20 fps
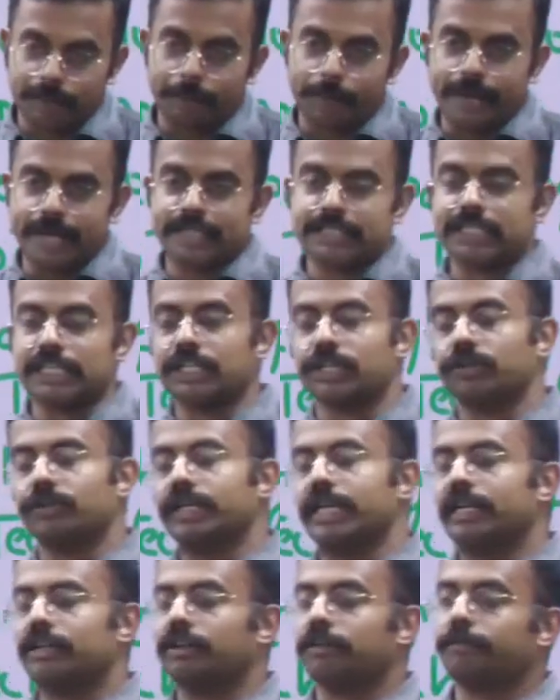the basic
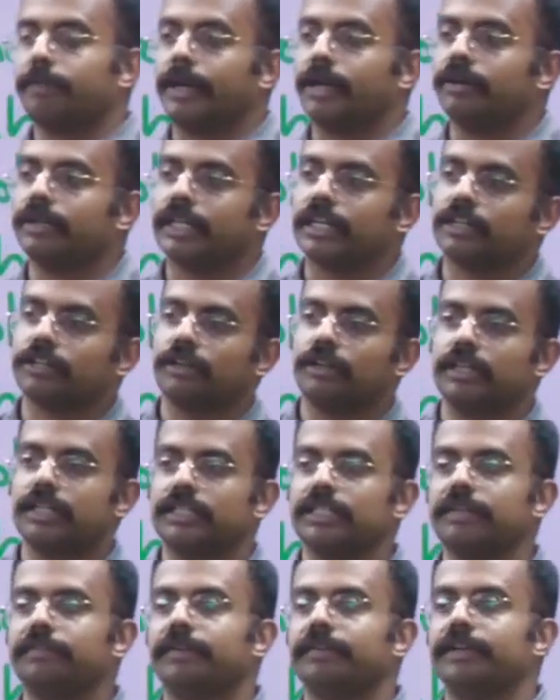unit of
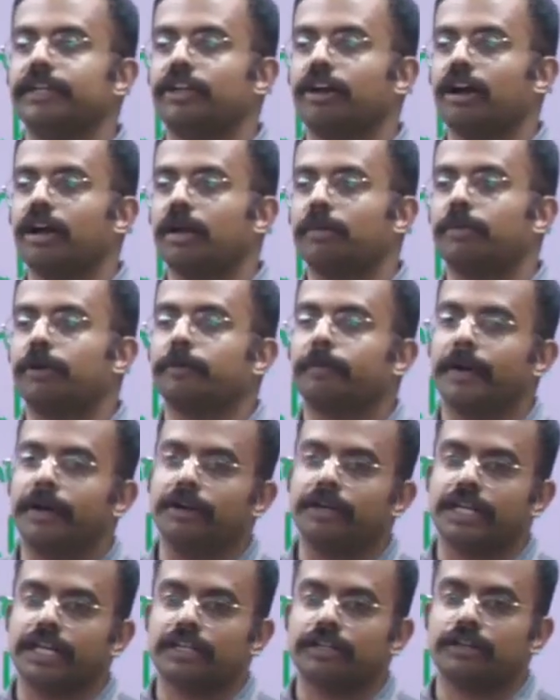biotechnology, when we talk about
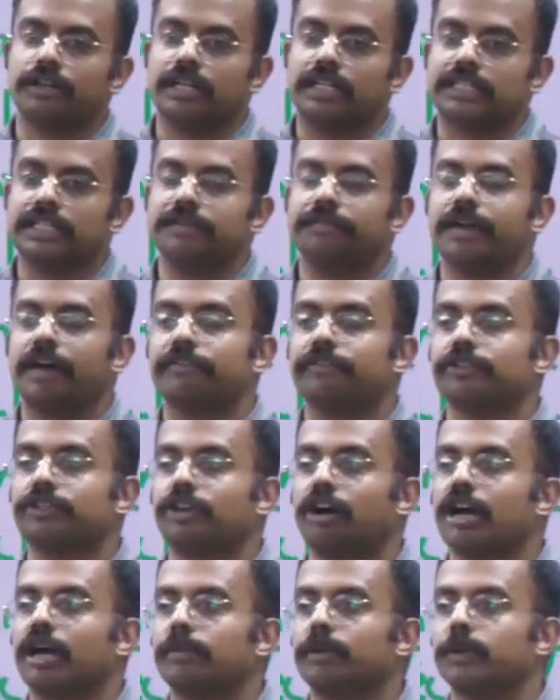biotechnology, we have to
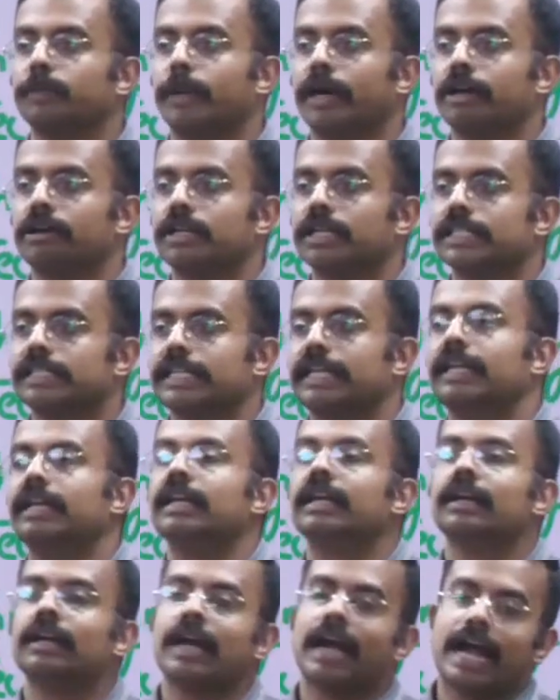talk about biology,
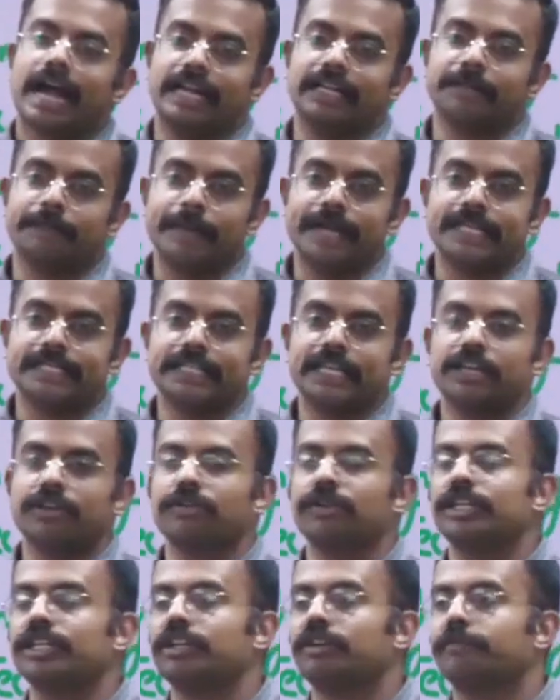and the basic
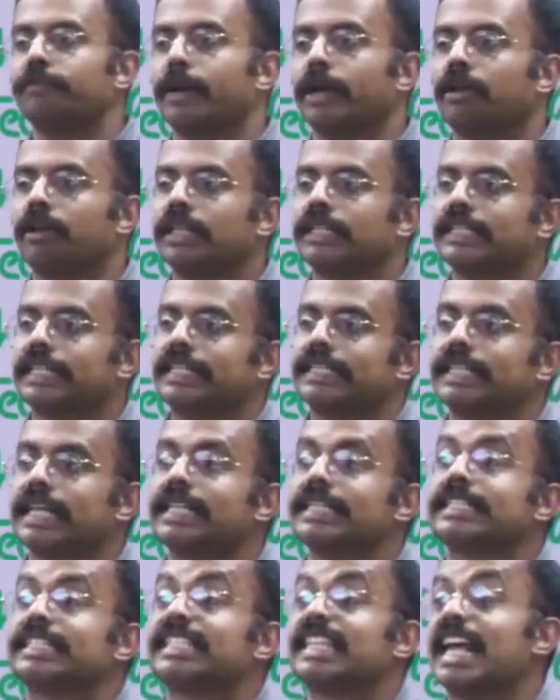unit of biology is
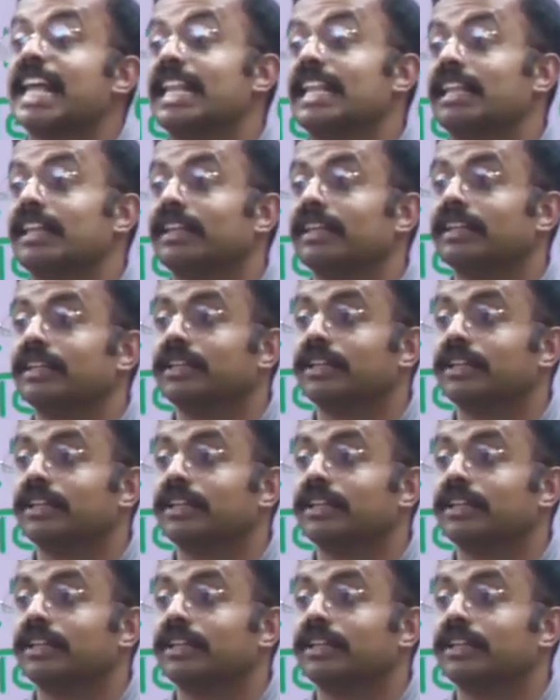a cell.